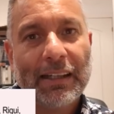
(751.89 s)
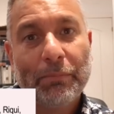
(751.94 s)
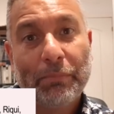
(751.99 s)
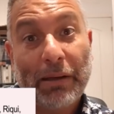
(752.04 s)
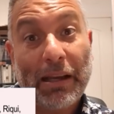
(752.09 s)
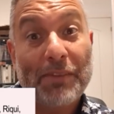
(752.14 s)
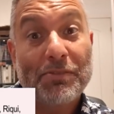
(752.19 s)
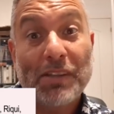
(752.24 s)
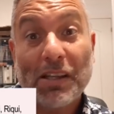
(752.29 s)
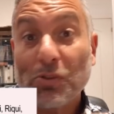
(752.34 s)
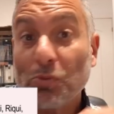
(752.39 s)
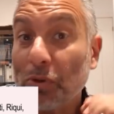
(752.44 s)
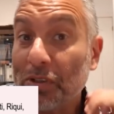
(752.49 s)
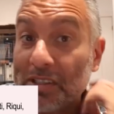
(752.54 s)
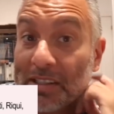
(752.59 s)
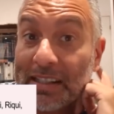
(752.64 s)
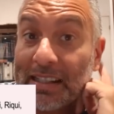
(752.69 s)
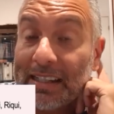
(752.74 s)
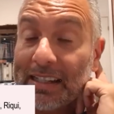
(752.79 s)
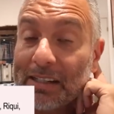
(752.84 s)
Perhaps that's
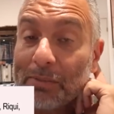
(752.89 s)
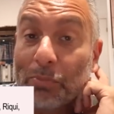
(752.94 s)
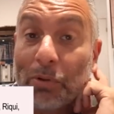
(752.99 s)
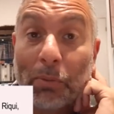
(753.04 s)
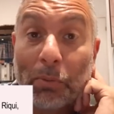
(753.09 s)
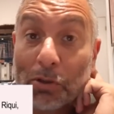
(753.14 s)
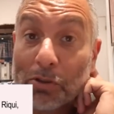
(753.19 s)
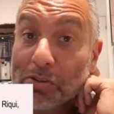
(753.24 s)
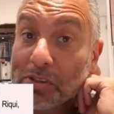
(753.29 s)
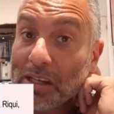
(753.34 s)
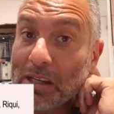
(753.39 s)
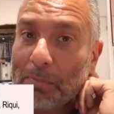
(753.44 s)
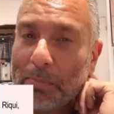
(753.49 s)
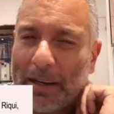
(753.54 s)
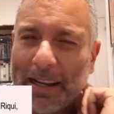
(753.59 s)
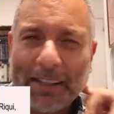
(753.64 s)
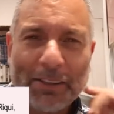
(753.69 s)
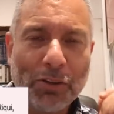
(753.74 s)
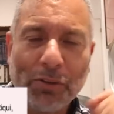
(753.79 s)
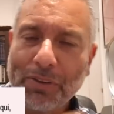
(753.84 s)
what's needed. We will see,
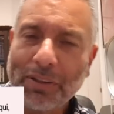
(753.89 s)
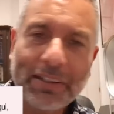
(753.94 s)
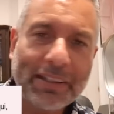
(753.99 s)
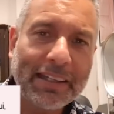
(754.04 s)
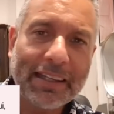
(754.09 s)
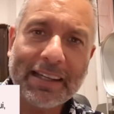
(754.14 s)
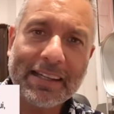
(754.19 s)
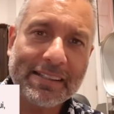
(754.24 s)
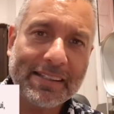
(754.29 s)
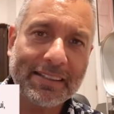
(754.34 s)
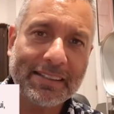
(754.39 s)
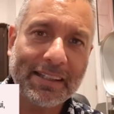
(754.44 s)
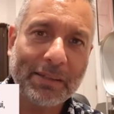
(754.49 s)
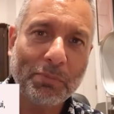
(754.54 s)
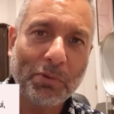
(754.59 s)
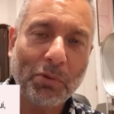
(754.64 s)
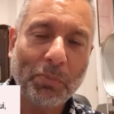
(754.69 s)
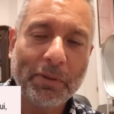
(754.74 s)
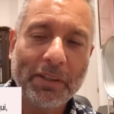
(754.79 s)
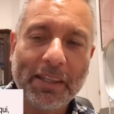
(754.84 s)
but I don't think Quique Setién
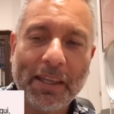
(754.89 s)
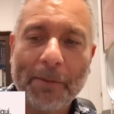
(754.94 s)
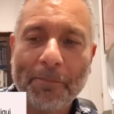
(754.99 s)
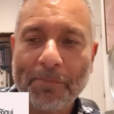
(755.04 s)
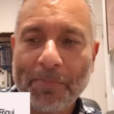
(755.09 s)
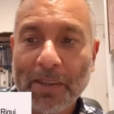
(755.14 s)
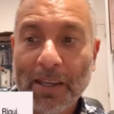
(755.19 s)
will be there.